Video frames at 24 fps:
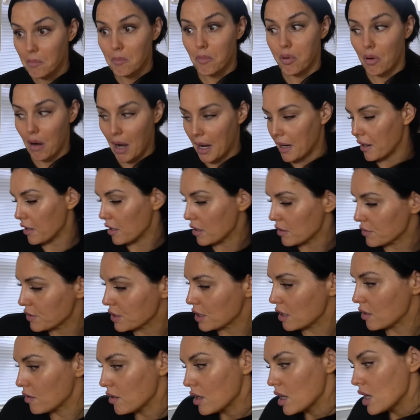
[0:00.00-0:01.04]
prior.
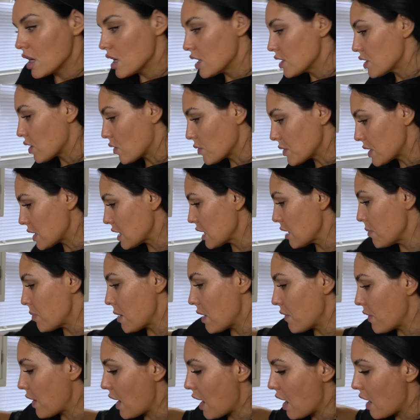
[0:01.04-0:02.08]
So don't sleep
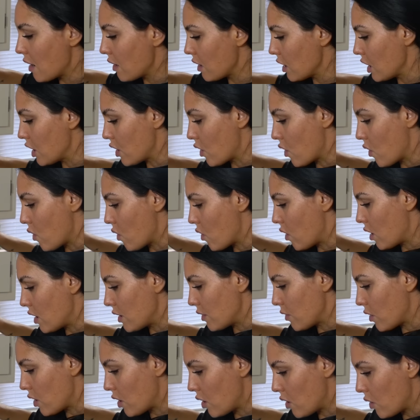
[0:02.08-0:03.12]
on that. You
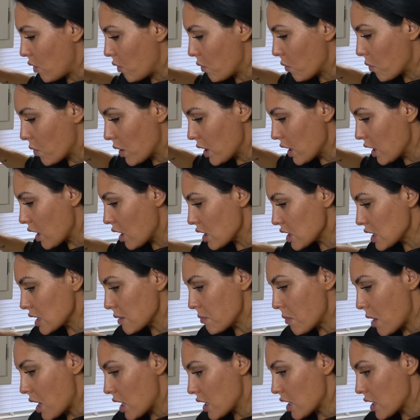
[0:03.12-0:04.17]
know, work
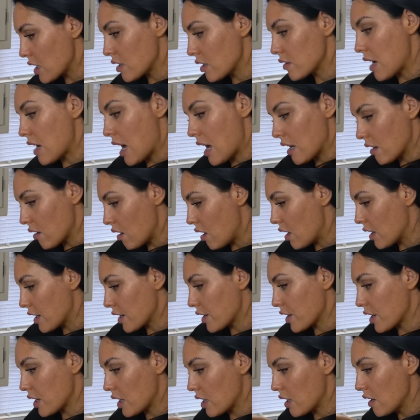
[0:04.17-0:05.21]
smarter, not
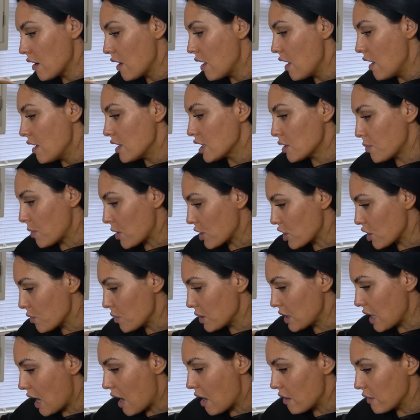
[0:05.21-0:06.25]
harder, especially
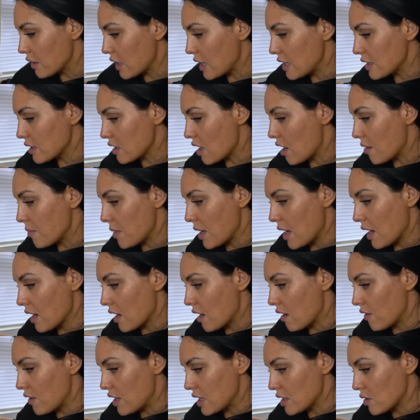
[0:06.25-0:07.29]
with the holidays coming.
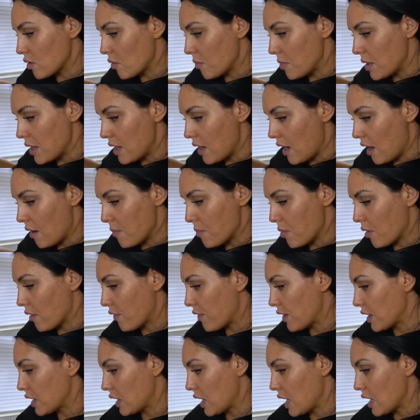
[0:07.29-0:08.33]
This would be a
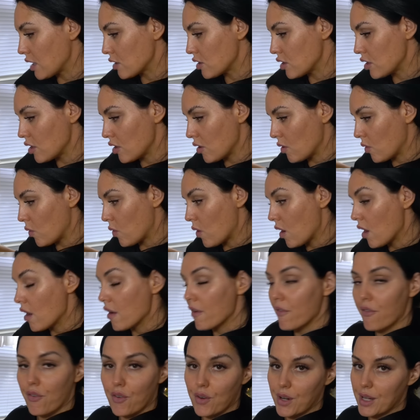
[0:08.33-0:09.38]
perfect thing to
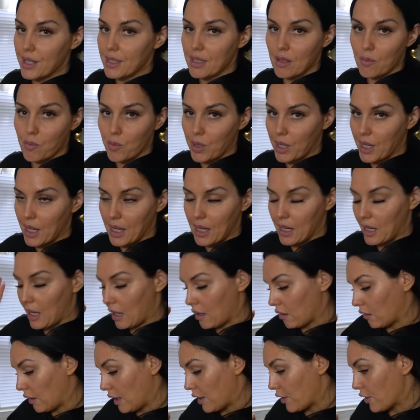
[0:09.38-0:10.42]
freeze and reheat at
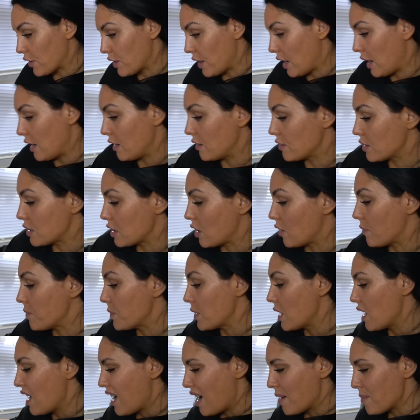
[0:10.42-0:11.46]
a later date. So
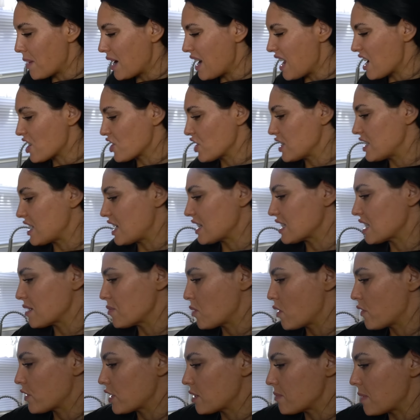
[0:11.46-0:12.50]
I might actually send some
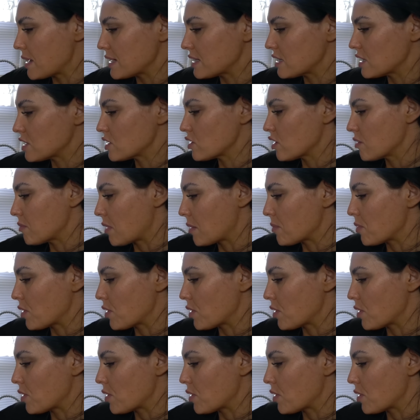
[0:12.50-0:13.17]
over to my sister and my